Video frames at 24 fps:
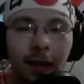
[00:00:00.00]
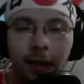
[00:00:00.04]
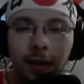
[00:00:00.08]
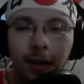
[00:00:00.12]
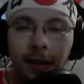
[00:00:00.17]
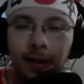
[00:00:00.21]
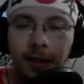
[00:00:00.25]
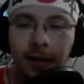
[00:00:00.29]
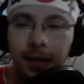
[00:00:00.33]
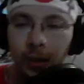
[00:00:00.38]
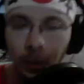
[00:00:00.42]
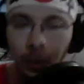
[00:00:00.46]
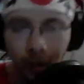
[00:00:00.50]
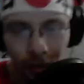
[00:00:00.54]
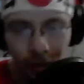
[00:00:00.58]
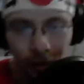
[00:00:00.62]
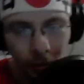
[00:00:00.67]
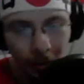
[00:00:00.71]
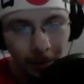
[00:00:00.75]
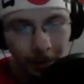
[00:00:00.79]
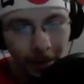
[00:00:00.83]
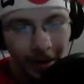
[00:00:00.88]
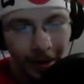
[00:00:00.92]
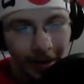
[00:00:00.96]
Because I don't
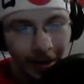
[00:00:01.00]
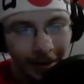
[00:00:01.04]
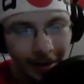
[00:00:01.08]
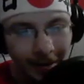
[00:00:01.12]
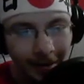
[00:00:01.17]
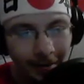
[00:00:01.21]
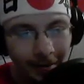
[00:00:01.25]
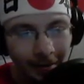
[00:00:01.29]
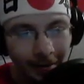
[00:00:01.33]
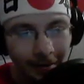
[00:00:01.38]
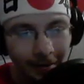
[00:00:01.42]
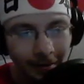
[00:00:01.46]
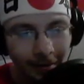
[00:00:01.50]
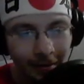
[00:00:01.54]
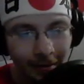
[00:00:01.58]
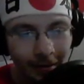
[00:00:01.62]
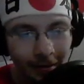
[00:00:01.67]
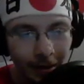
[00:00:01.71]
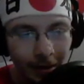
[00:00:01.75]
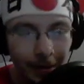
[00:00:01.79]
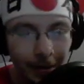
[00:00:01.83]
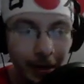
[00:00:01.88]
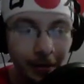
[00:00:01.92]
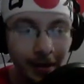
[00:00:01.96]
learn my lesson.
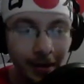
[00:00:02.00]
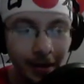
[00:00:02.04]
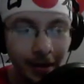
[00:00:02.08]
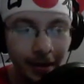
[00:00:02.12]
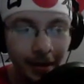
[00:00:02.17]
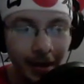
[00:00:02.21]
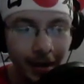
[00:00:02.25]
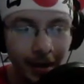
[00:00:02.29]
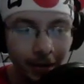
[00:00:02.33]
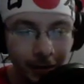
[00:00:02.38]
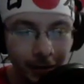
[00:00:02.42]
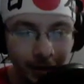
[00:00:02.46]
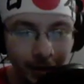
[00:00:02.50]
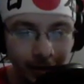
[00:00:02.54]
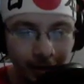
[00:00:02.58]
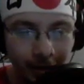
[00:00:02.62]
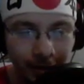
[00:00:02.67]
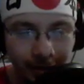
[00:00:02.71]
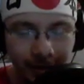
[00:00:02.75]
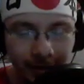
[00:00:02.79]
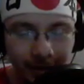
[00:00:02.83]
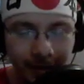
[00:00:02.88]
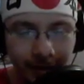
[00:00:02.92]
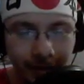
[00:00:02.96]
Apparently elves
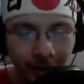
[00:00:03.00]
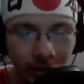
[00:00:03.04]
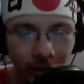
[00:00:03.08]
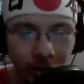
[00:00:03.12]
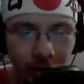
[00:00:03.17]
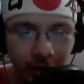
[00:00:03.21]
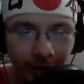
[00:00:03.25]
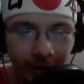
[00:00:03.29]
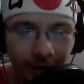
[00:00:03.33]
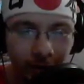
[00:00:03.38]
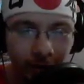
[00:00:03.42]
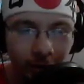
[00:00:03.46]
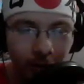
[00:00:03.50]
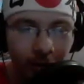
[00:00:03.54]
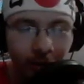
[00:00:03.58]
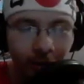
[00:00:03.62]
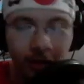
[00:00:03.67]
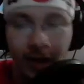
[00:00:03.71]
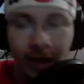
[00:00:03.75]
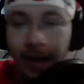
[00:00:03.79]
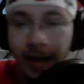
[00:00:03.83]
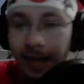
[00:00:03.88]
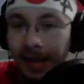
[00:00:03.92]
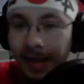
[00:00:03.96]
are still shit,
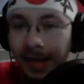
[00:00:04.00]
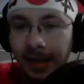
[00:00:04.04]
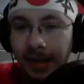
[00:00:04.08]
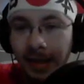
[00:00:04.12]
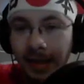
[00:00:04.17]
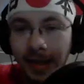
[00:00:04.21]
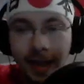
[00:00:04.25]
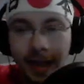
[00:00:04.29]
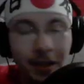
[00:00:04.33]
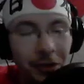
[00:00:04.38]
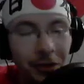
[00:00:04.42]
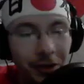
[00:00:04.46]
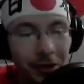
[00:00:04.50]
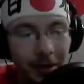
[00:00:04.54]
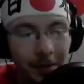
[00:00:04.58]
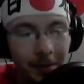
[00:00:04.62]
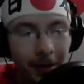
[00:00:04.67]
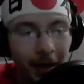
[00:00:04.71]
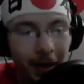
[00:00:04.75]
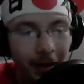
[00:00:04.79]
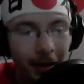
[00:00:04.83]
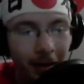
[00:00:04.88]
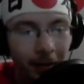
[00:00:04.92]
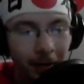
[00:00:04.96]
or I still can't just
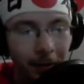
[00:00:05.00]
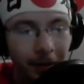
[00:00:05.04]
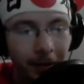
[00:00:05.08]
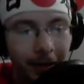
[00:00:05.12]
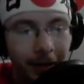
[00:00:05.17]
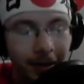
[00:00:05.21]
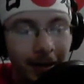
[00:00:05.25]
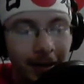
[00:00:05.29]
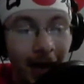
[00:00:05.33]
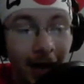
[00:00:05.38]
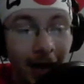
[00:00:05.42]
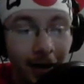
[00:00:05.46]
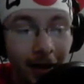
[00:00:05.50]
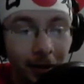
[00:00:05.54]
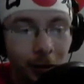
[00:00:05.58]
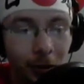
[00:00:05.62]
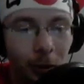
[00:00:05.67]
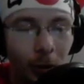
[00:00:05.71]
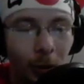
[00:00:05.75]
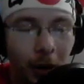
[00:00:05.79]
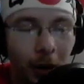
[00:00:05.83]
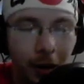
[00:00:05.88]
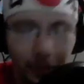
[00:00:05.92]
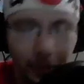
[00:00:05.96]
play them. It's either
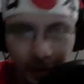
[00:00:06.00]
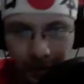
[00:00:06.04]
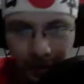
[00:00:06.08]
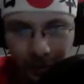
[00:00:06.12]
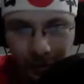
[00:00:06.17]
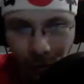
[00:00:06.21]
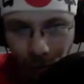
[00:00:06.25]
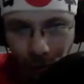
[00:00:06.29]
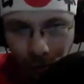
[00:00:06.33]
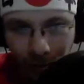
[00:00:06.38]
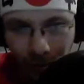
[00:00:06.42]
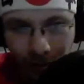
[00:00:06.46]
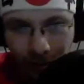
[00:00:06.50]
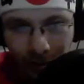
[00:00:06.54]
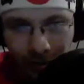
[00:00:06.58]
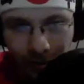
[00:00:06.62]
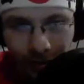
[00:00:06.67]
one of the two.